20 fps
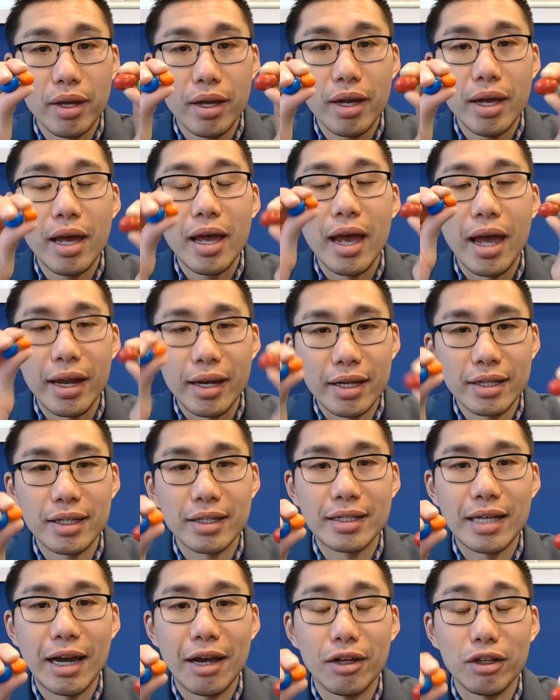And this is how
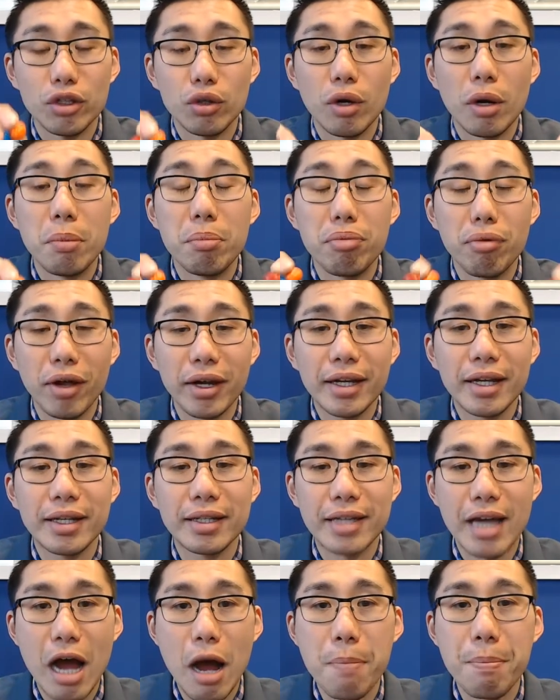you do it. Break it
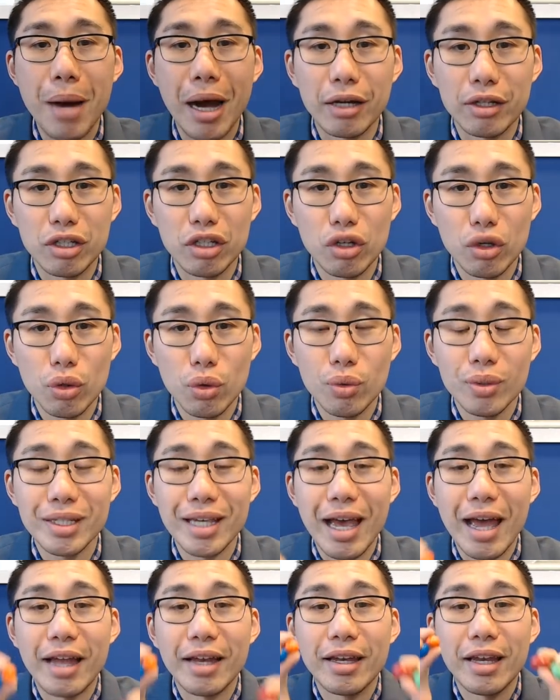down by twos
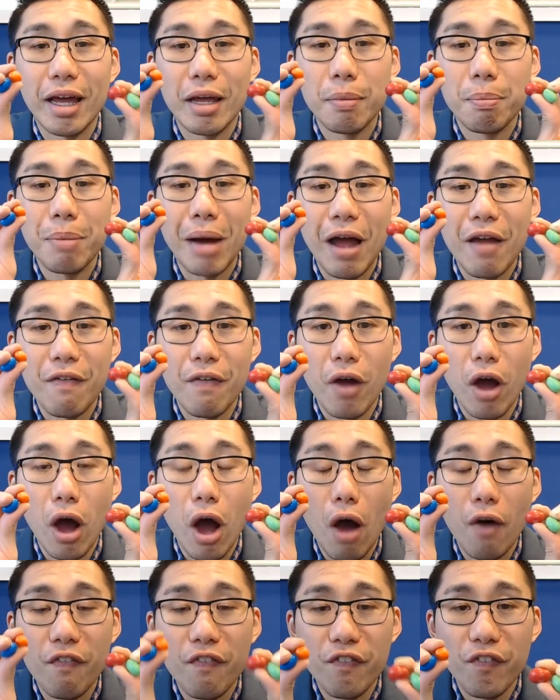and then by
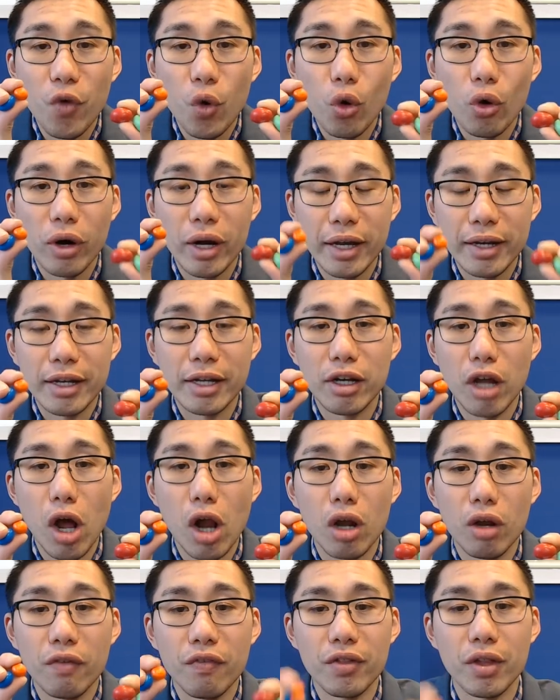four and then all
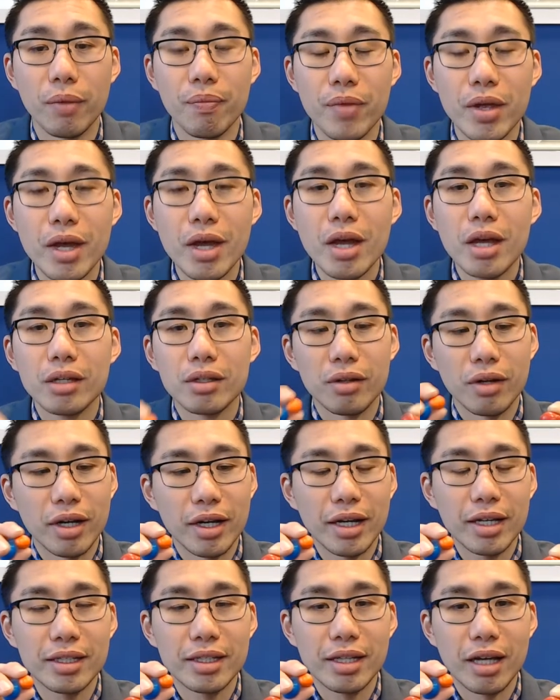of them. So the next
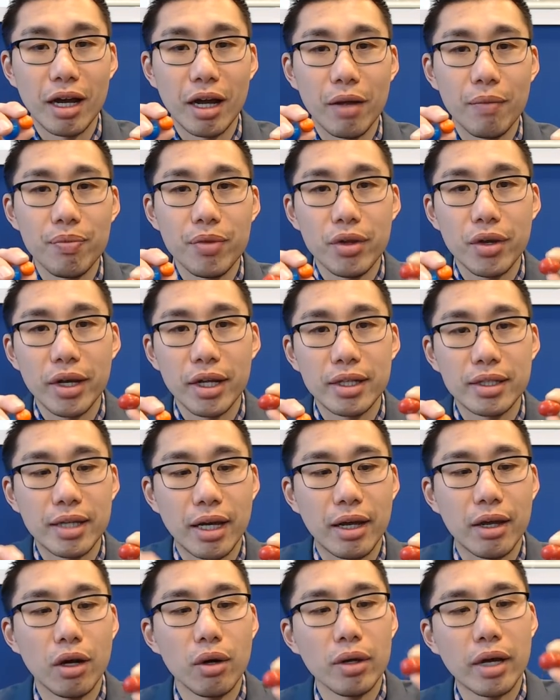time you can say,
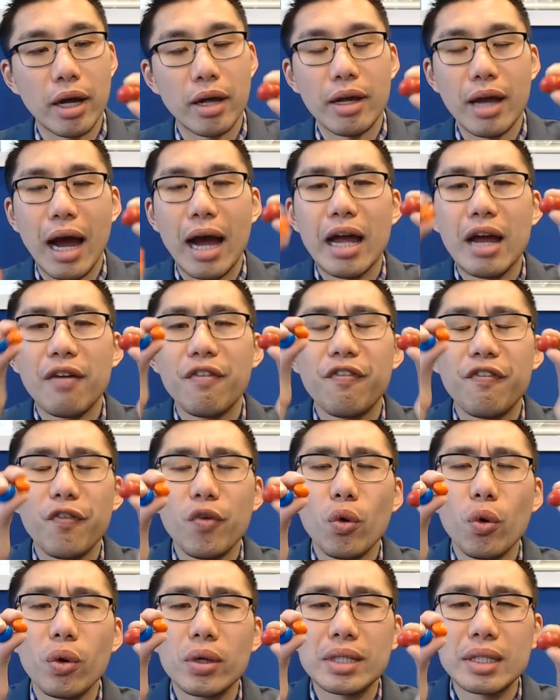okay, I have four
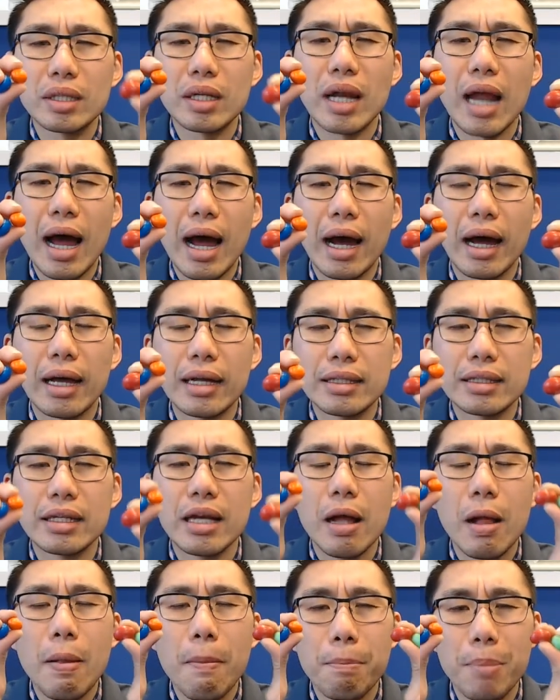slides
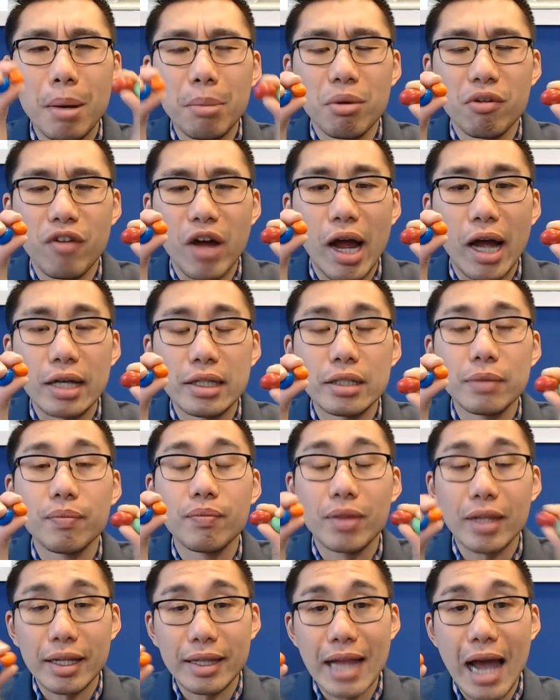memorized.
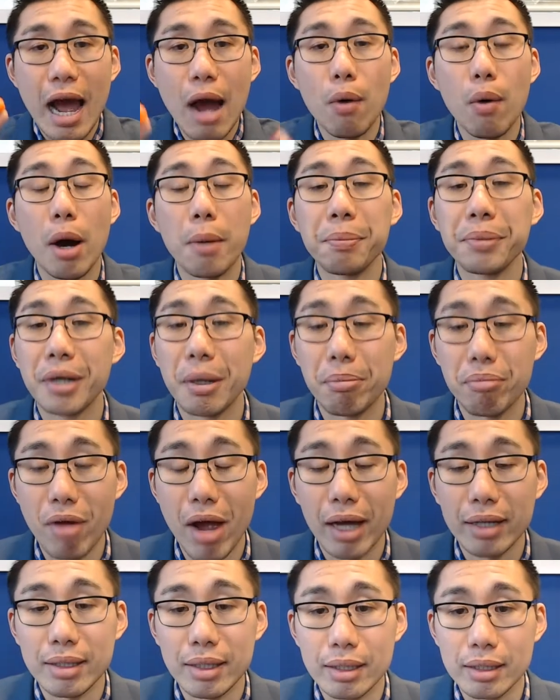Now I'm going to
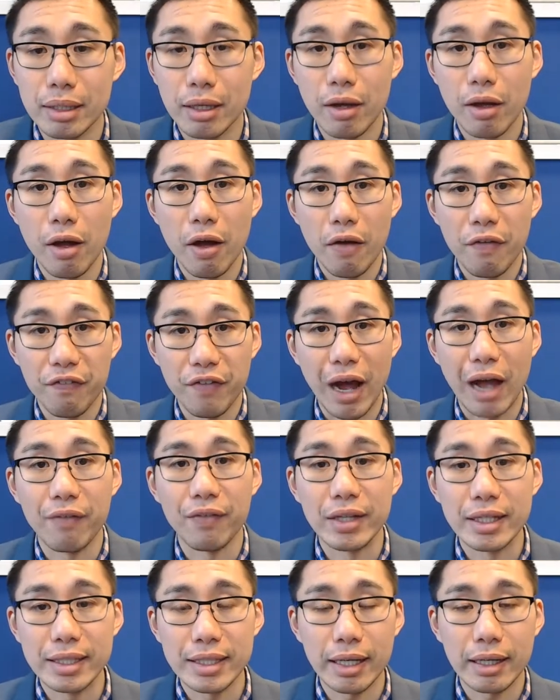practice five and
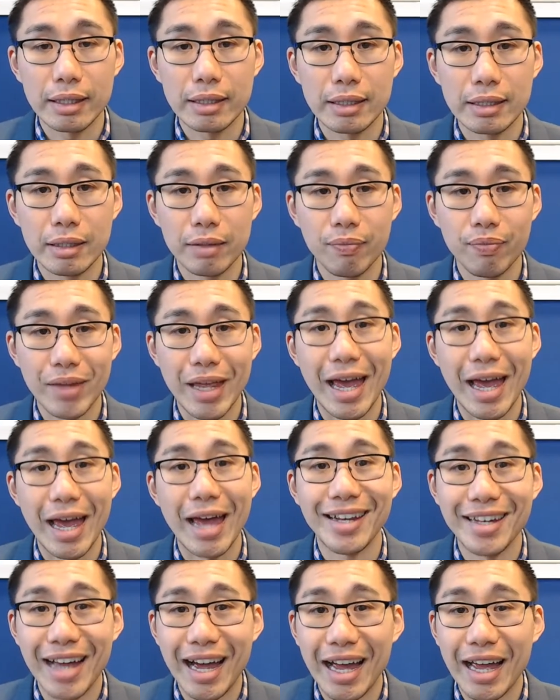six. And then
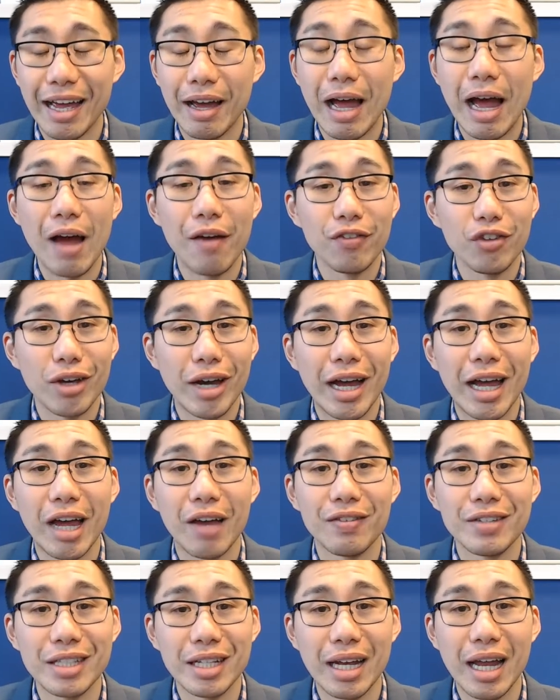I, after I have
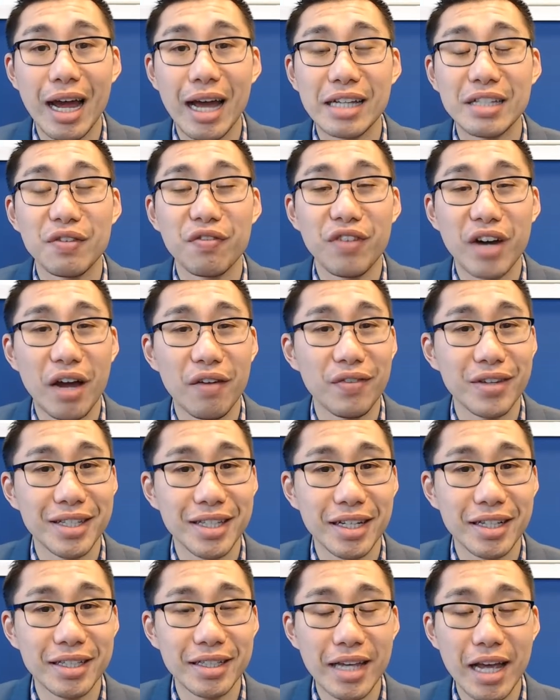slides five and six
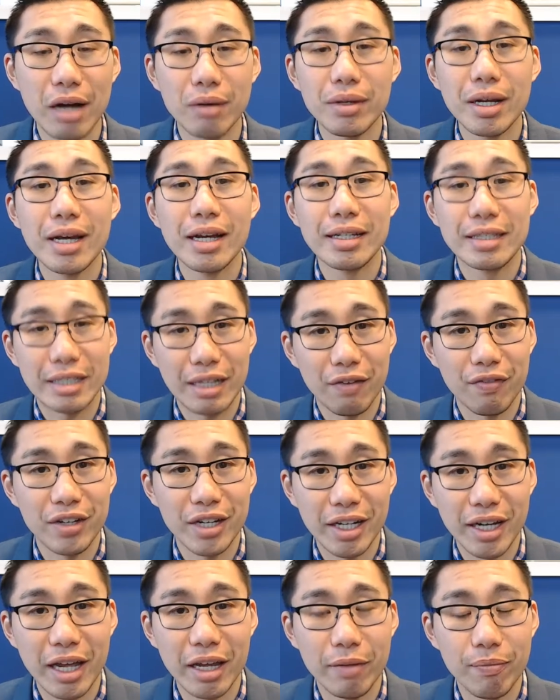down, seven and
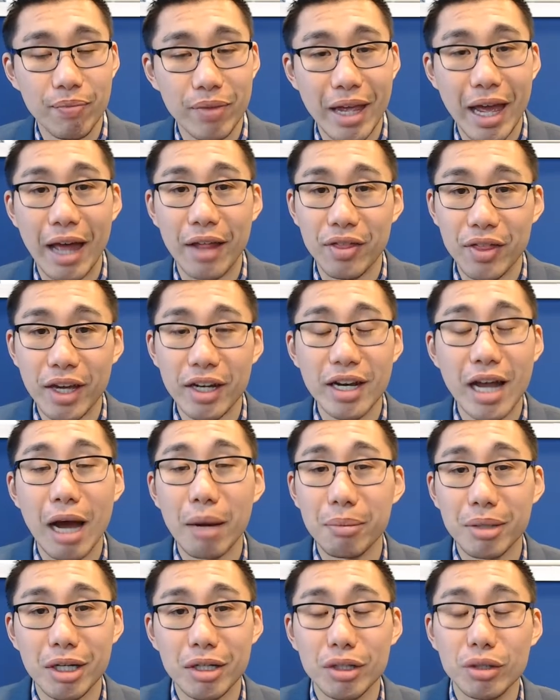eight. And then I'm going to
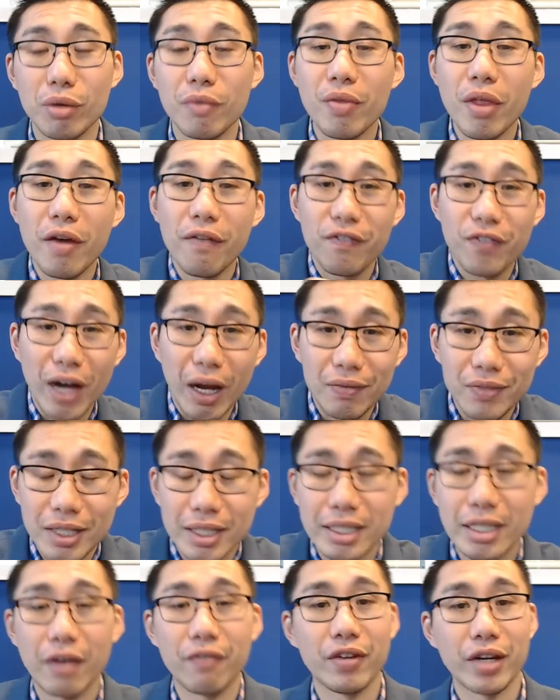do five, six,
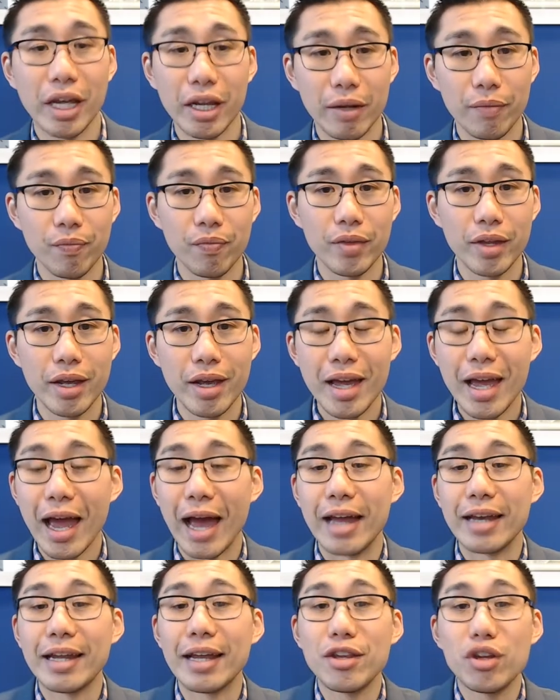seven, eight. And
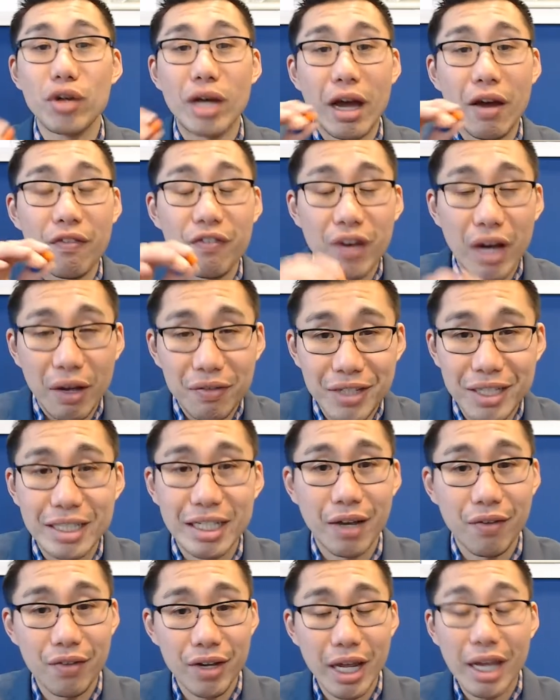then you have five, six, seven,
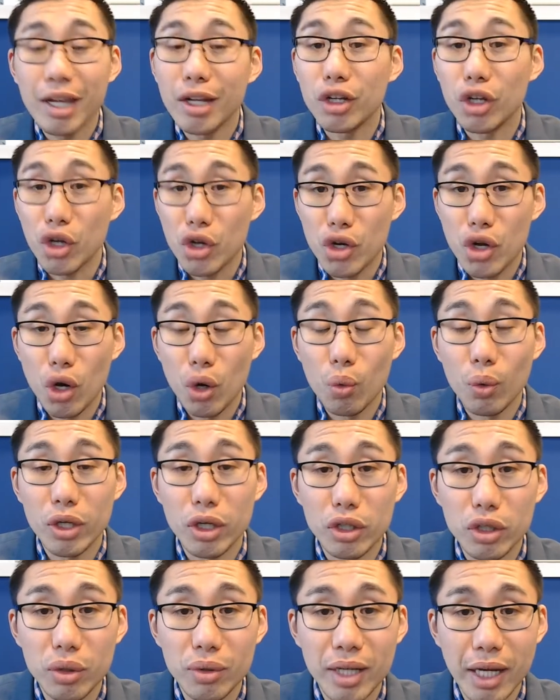eight. Do you know what you do
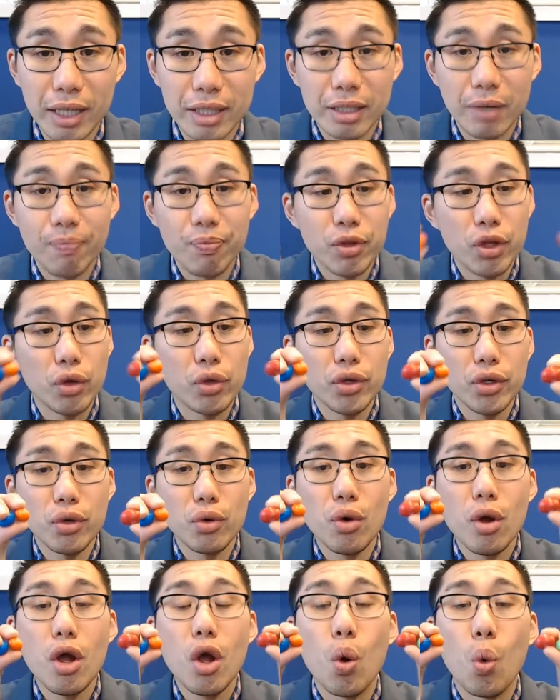next? You do
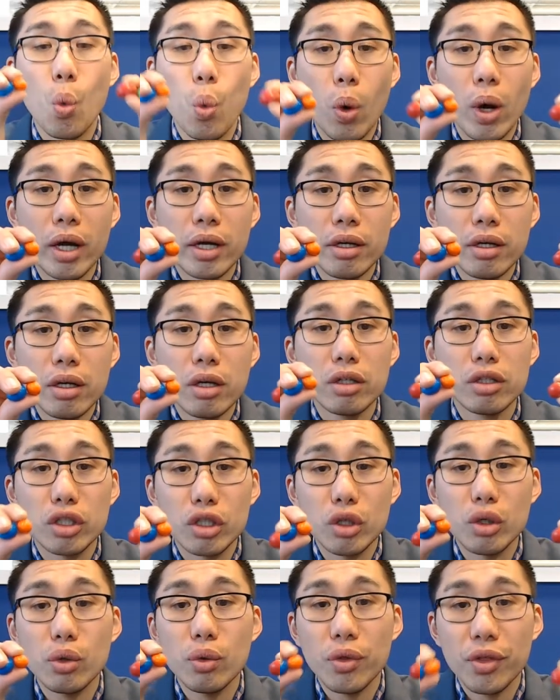one,
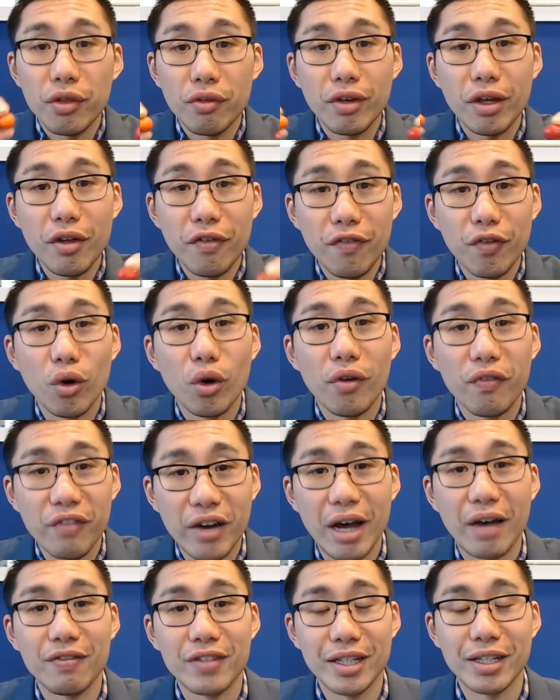two, three, four, five,
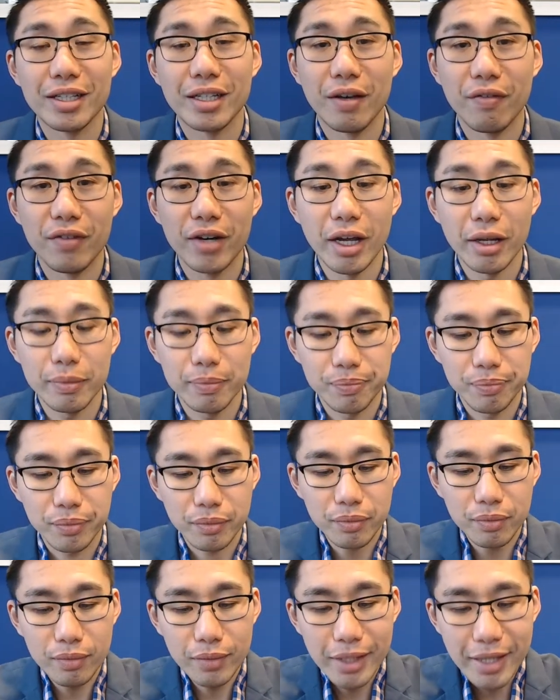six, seven, eight.
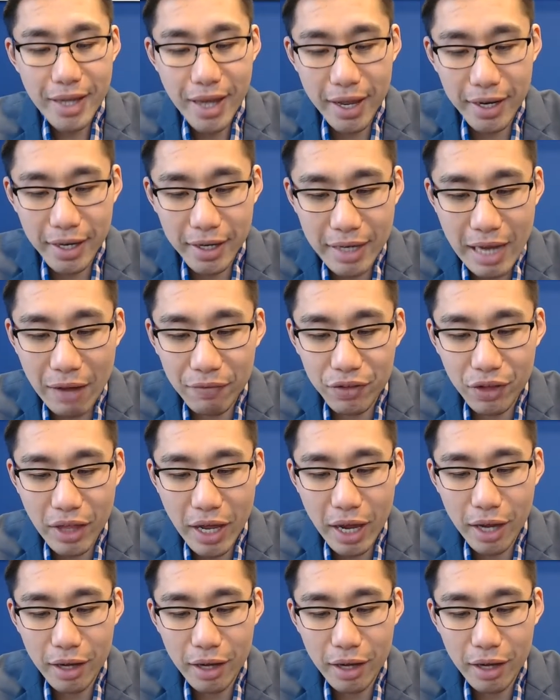And then after that,